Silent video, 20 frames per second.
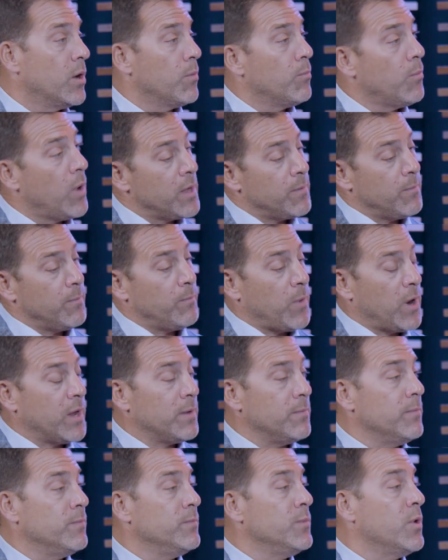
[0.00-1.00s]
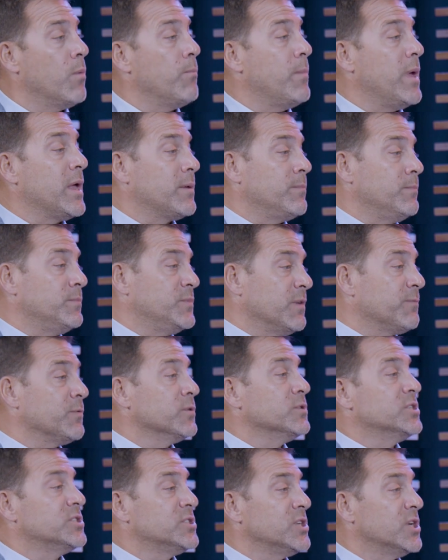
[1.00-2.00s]
might make
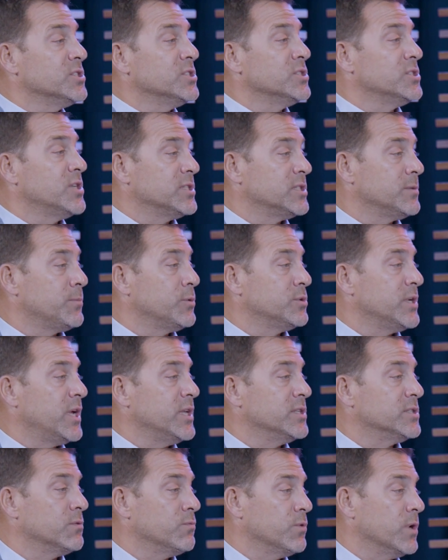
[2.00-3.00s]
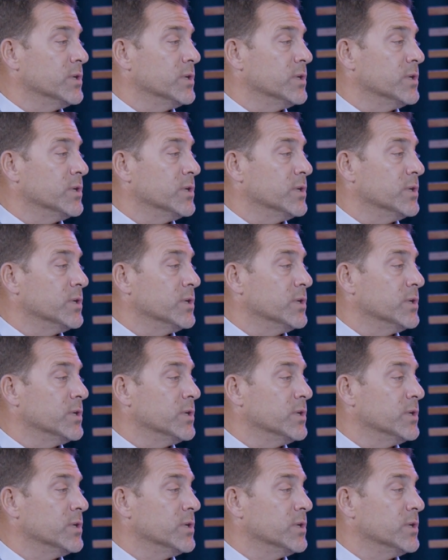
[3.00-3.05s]
different decisions as it pertains